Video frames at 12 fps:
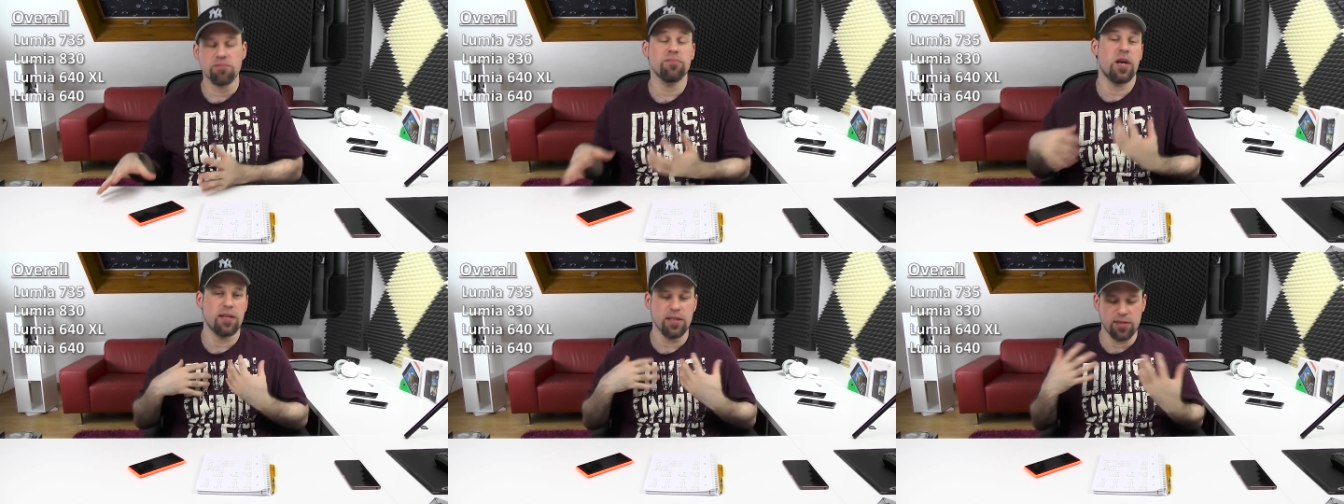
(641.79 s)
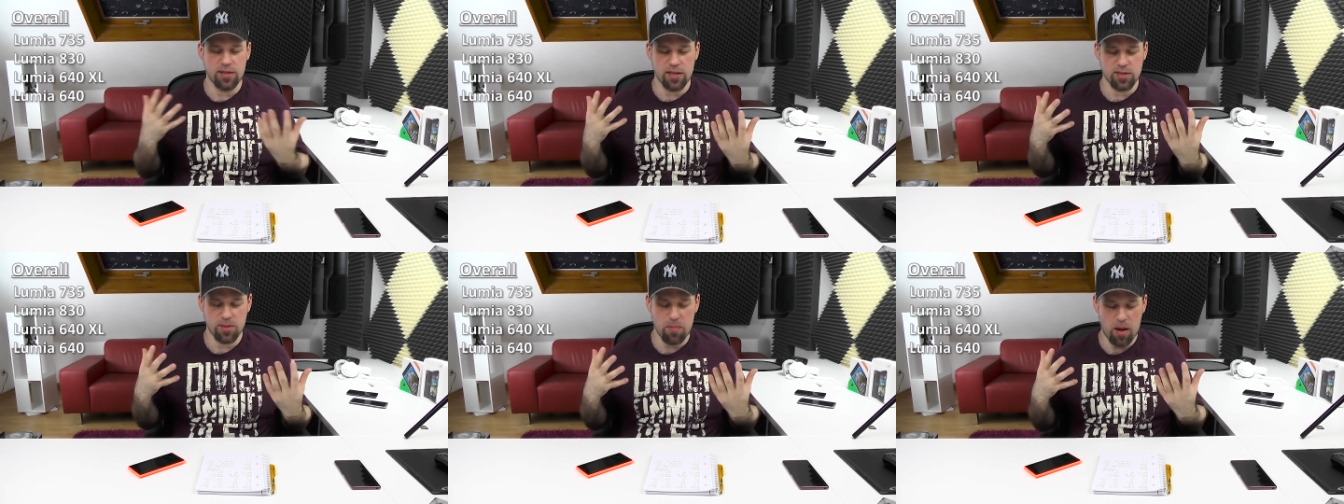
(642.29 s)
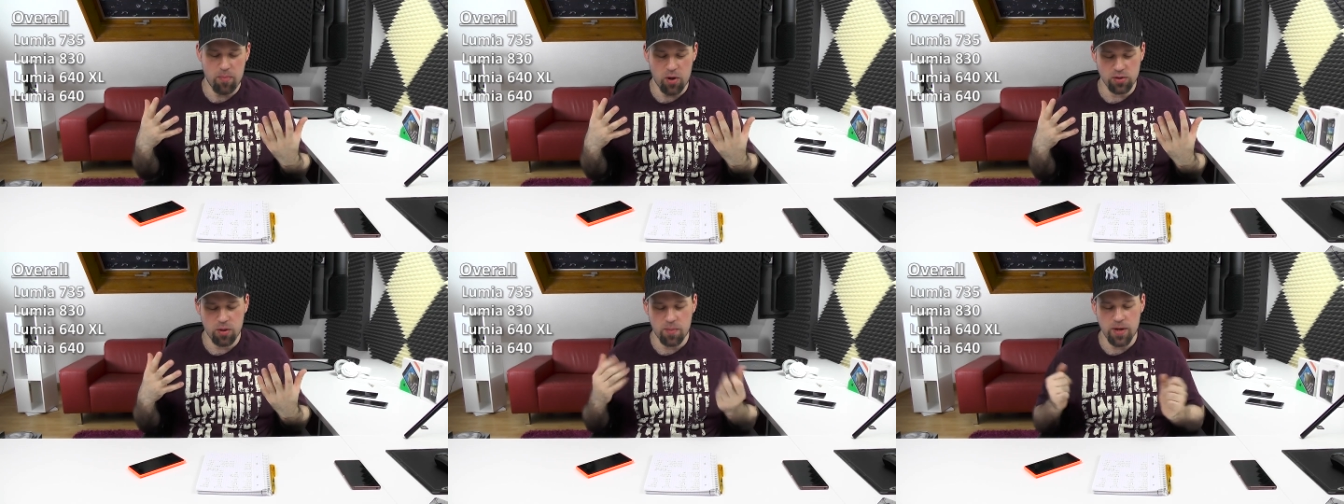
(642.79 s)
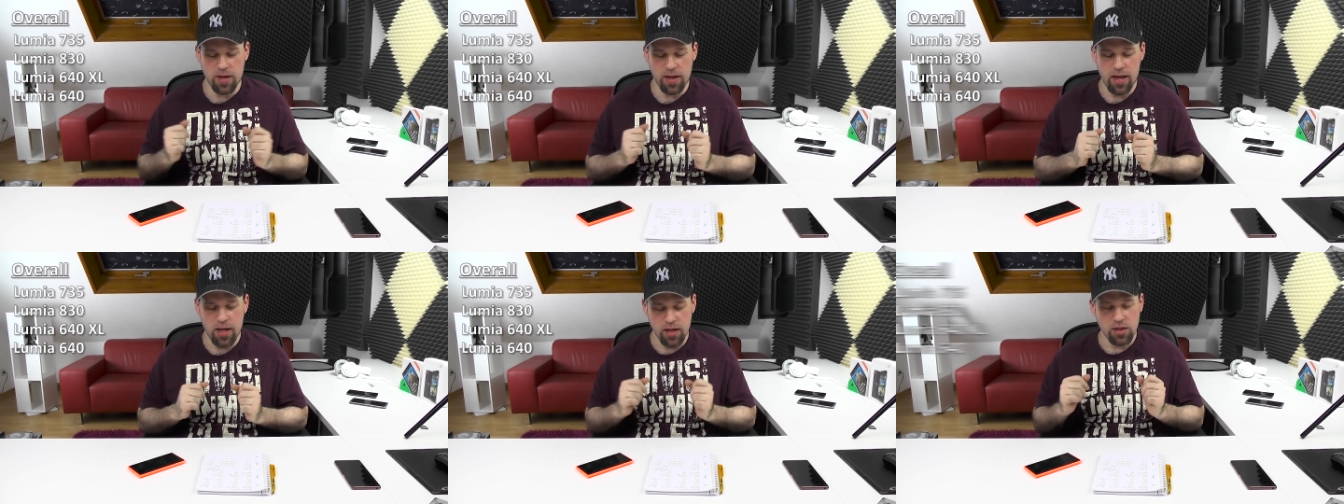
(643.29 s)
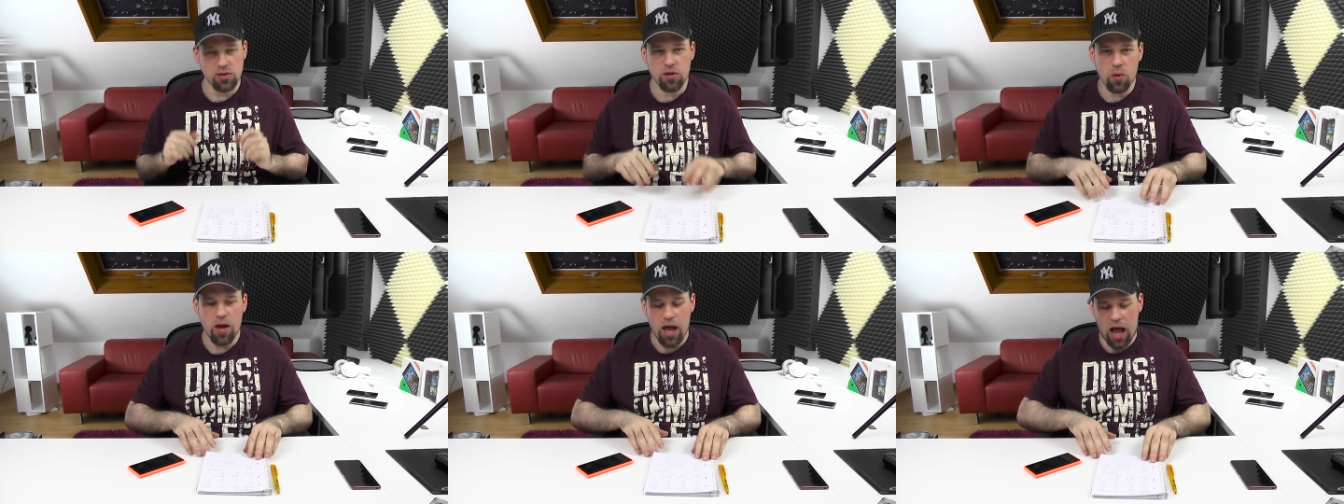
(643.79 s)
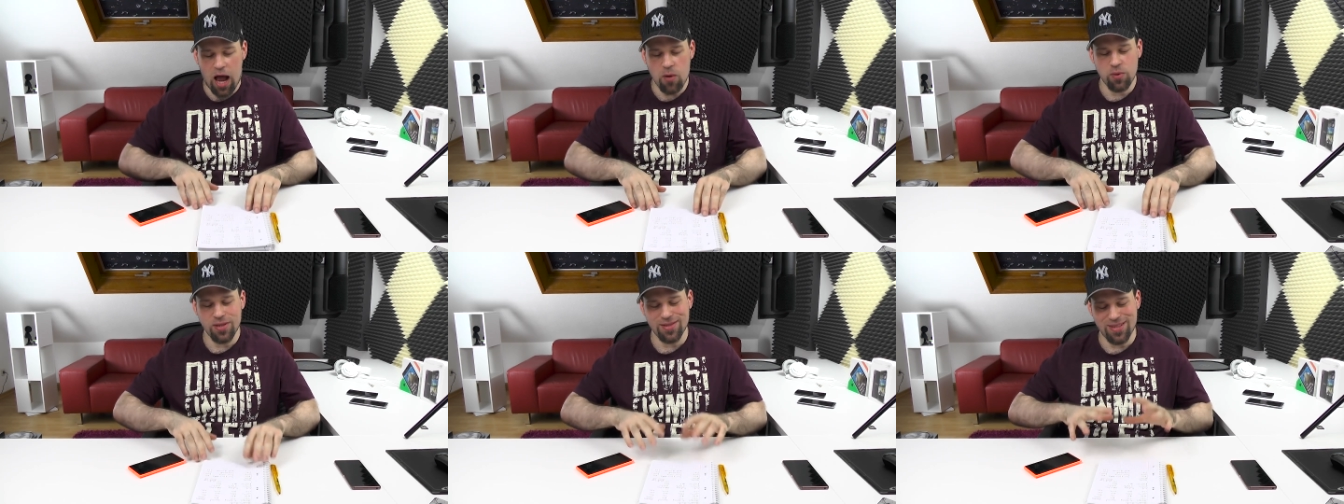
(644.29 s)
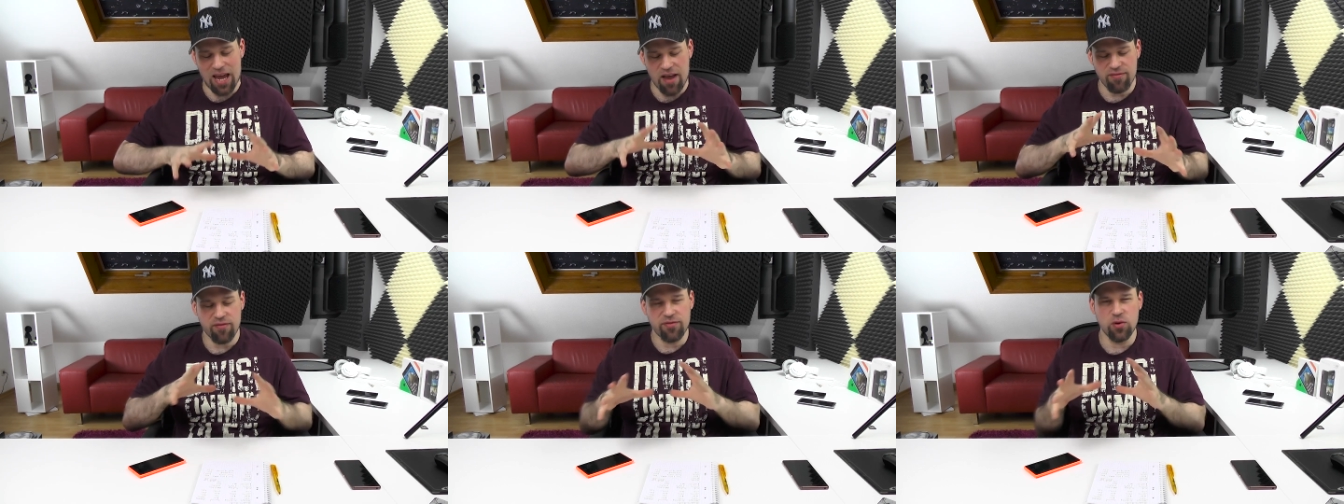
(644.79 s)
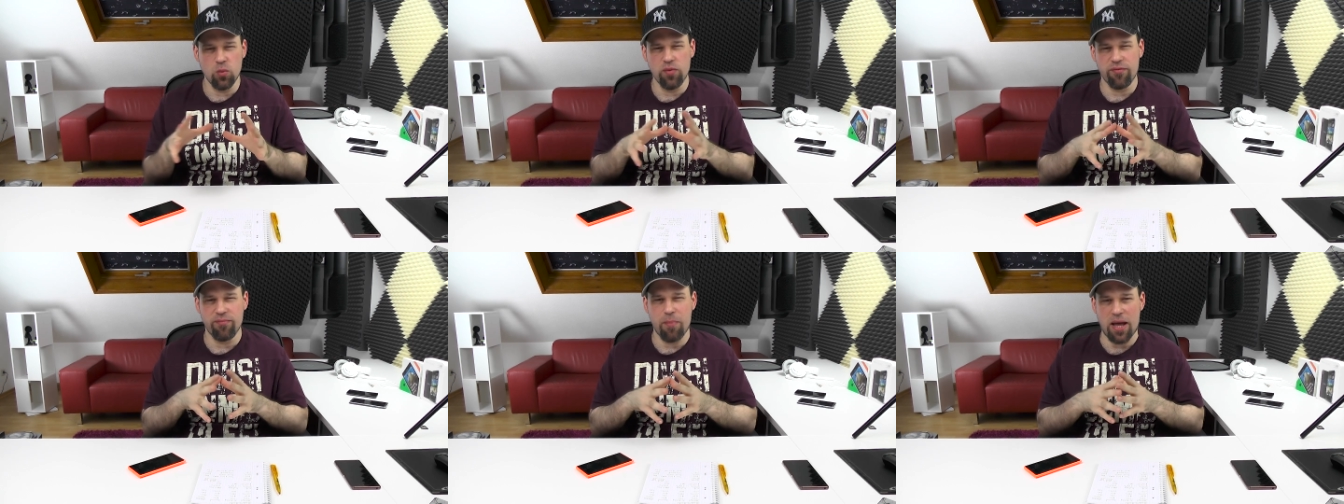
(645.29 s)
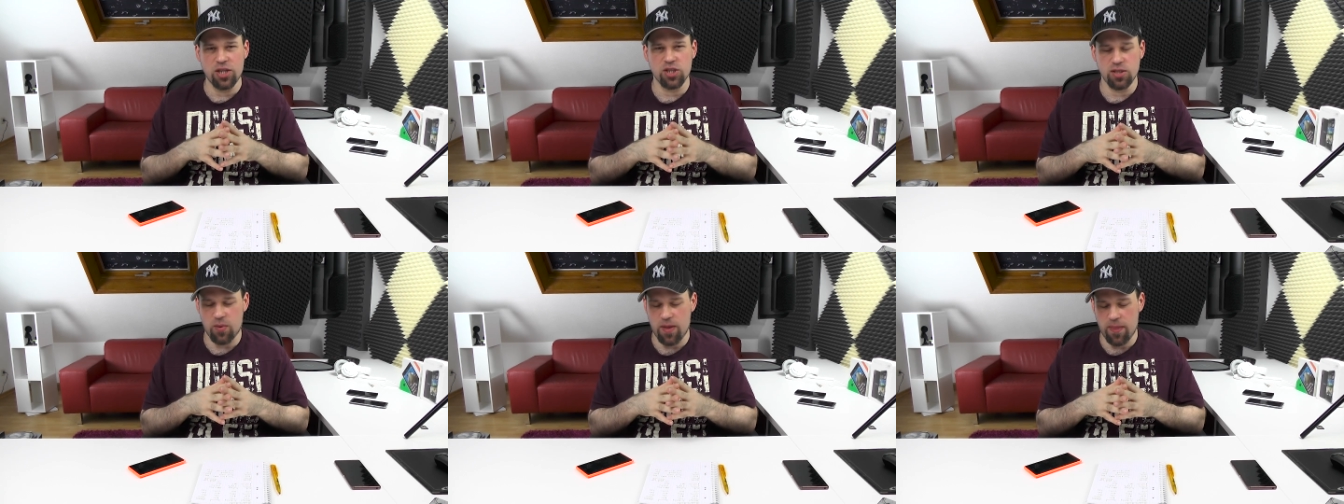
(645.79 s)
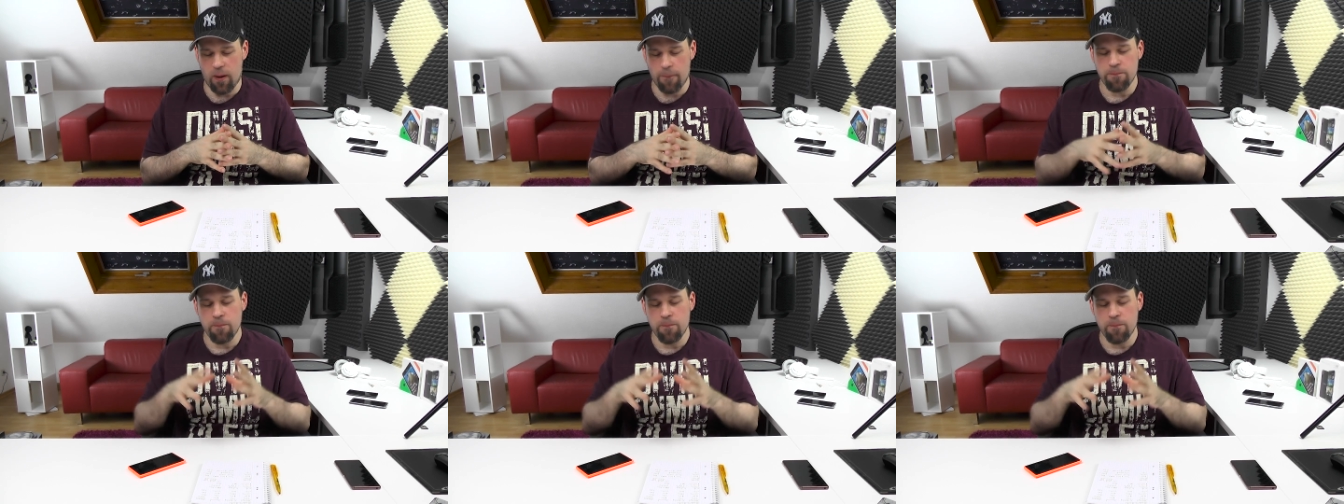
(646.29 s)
At least that's my personal opinion. So I will have a few mentions right now.